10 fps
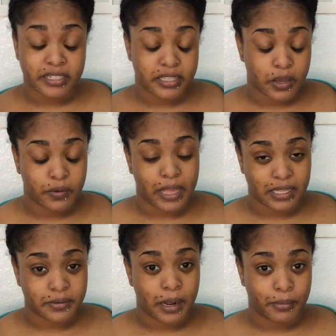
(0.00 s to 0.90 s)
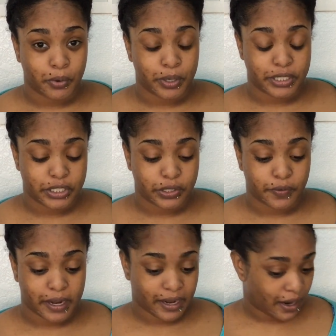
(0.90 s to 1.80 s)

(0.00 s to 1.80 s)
So that's what I'm going to do right